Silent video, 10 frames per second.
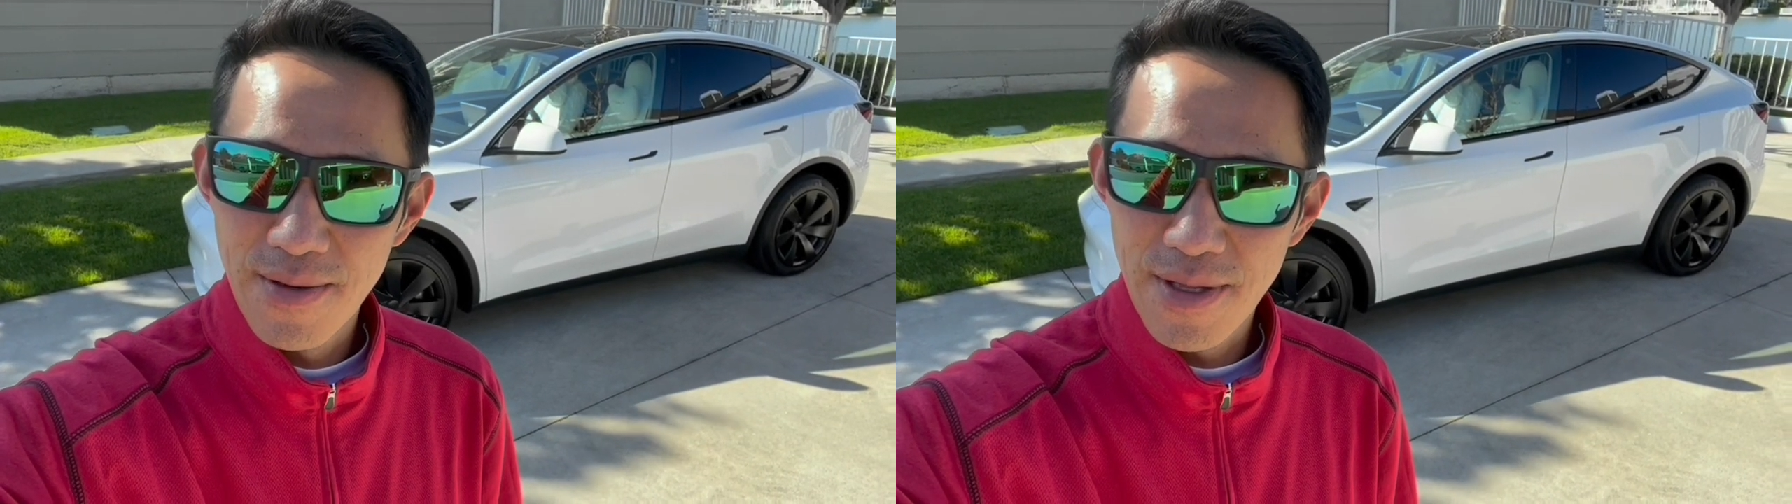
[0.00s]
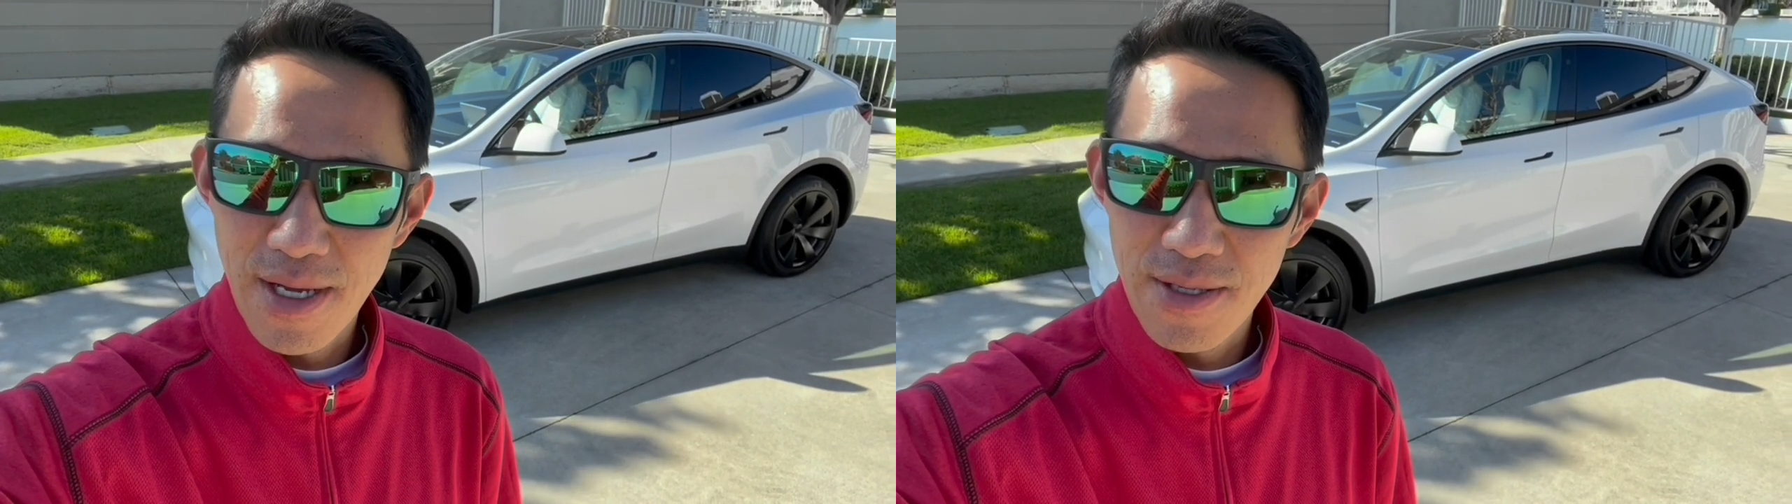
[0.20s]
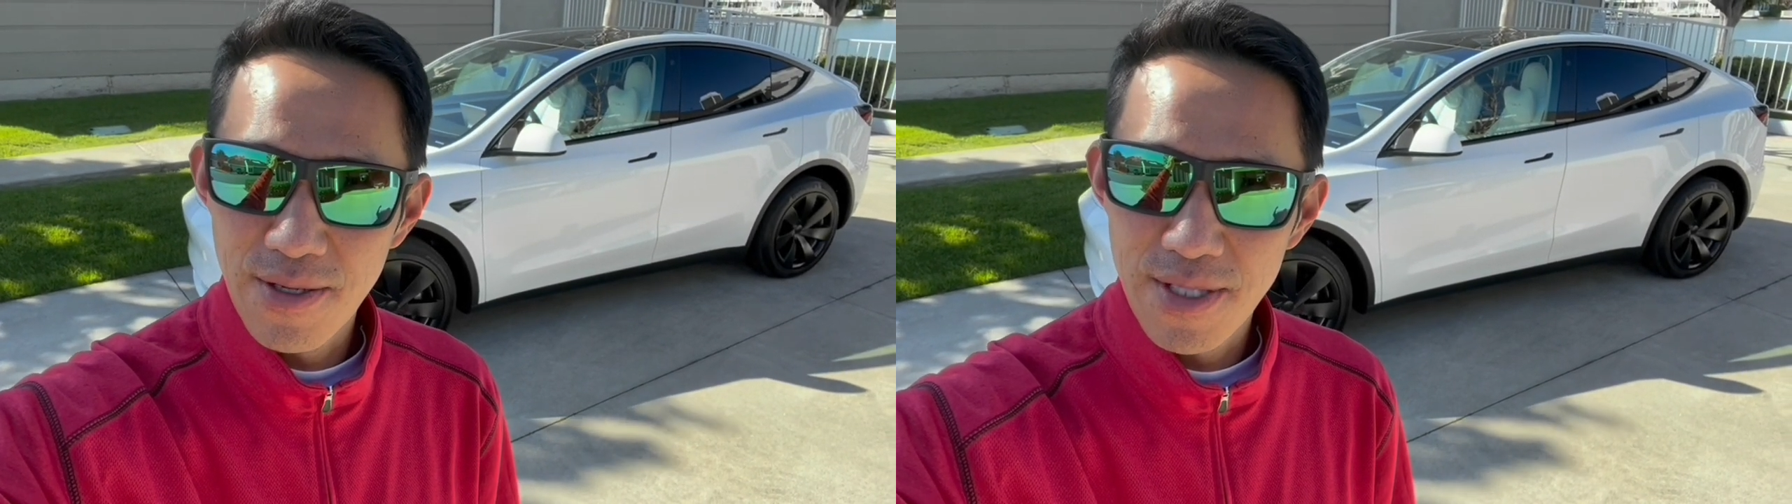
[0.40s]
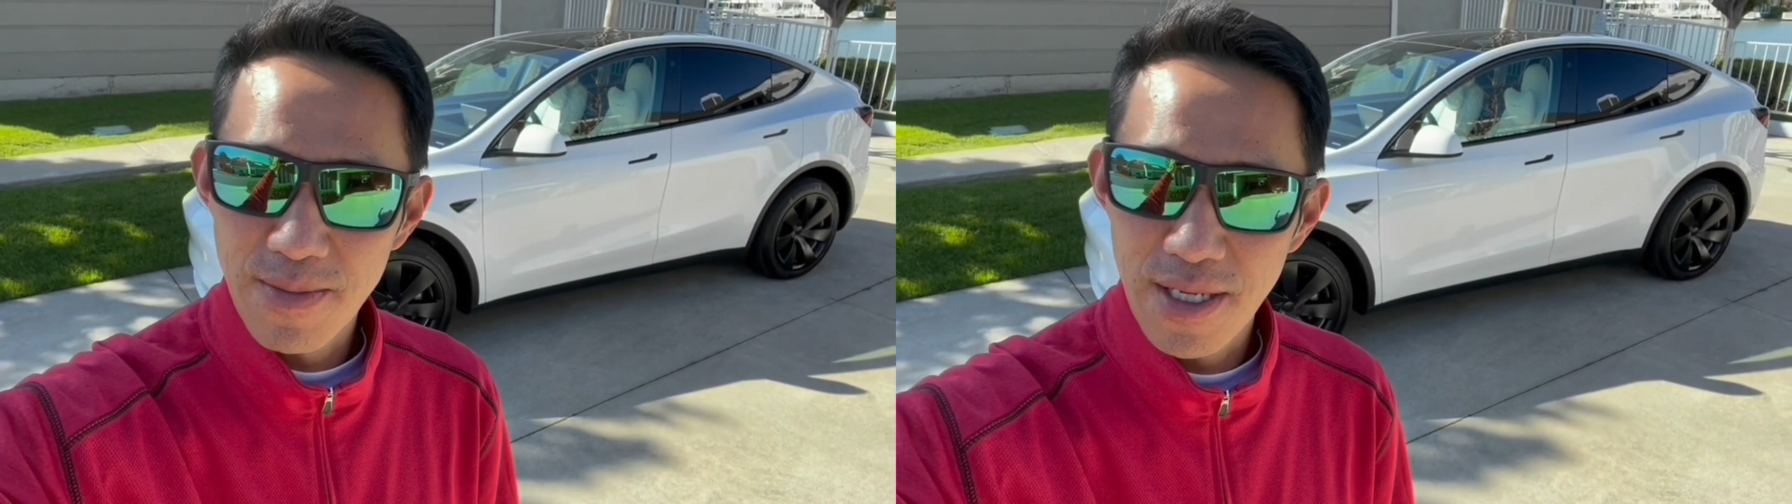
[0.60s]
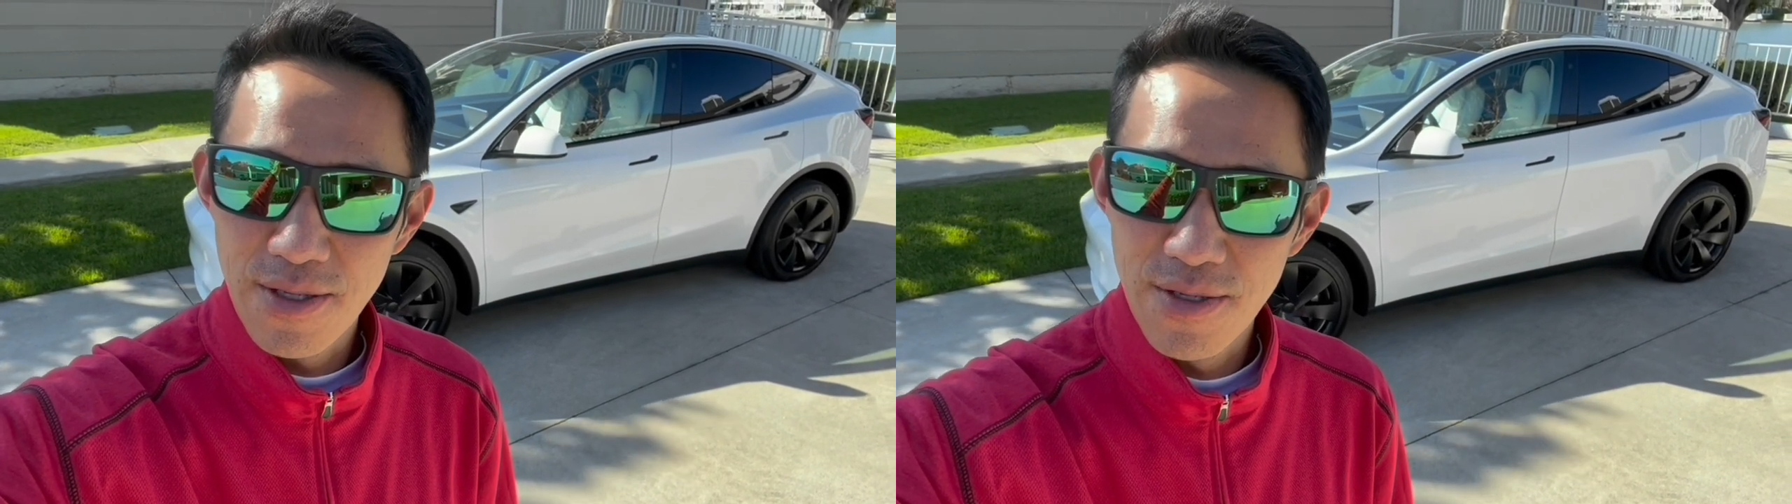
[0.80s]
Thought I'd do
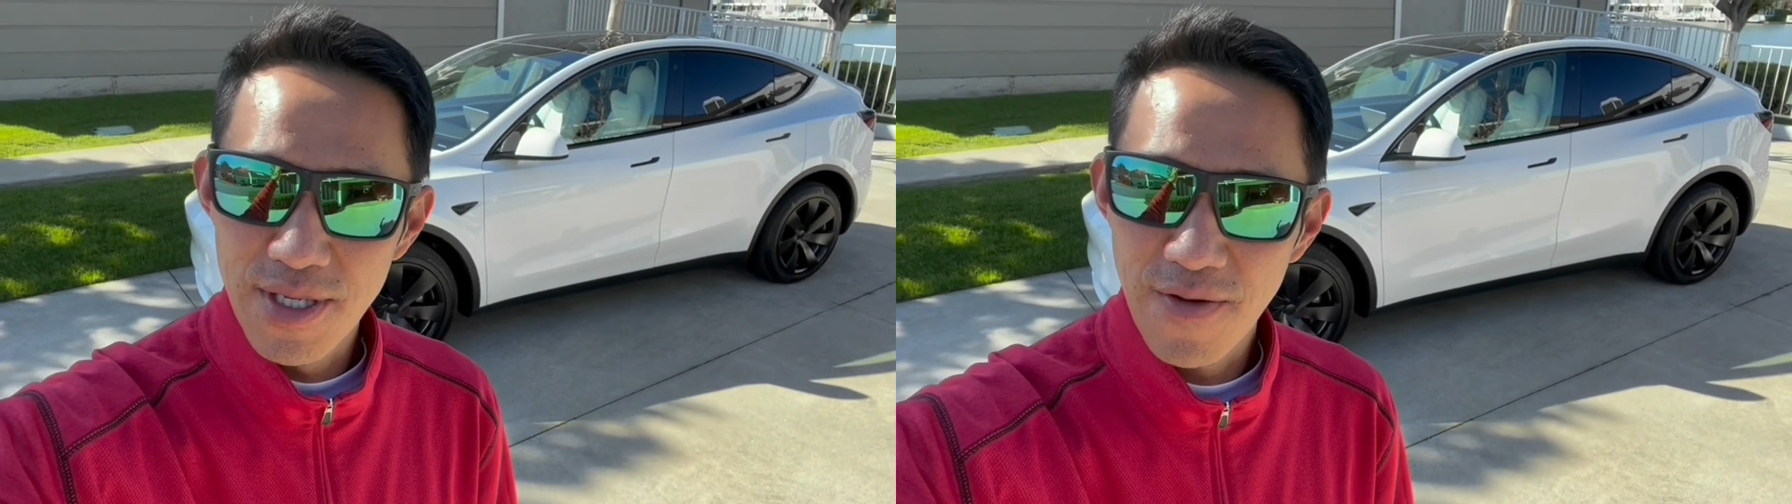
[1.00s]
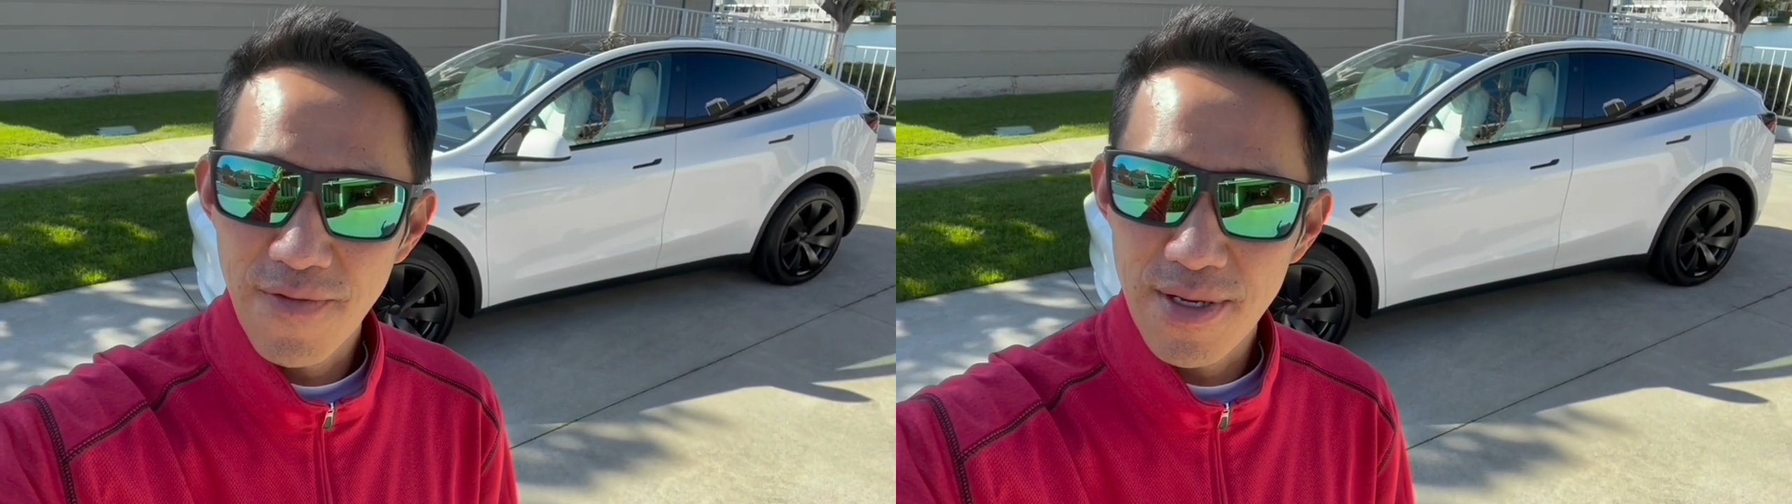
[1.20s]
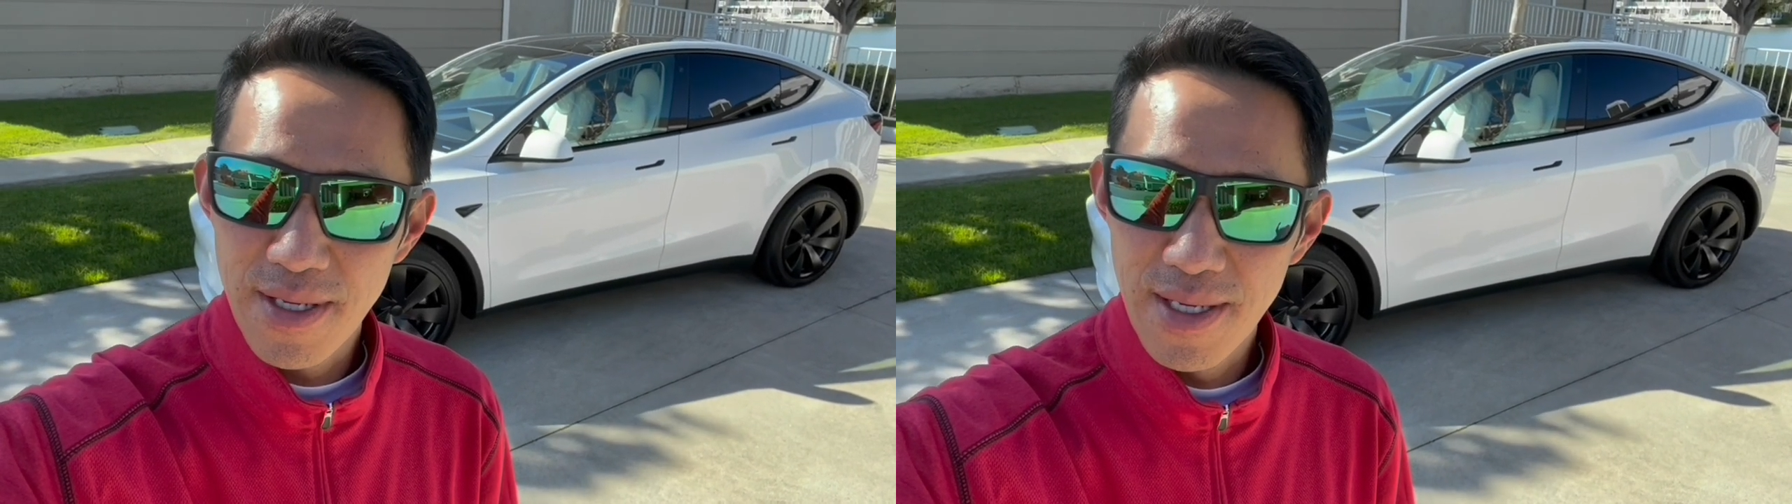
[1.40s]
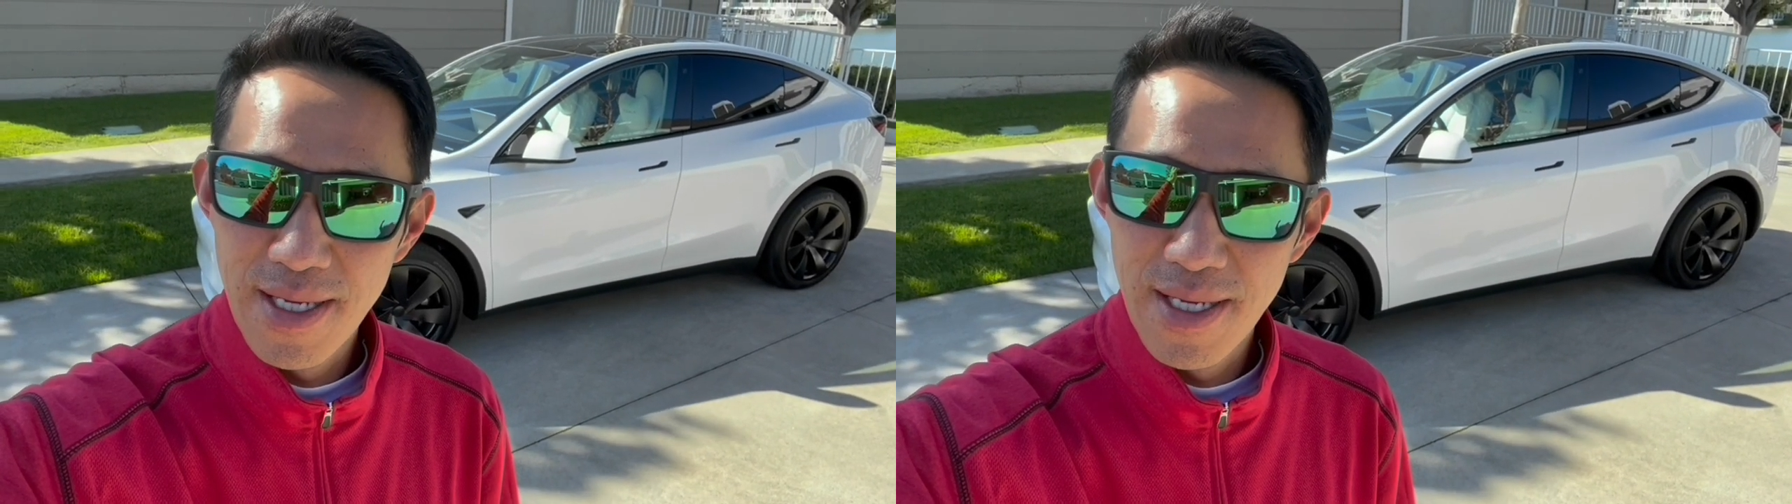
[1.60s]
something a little different.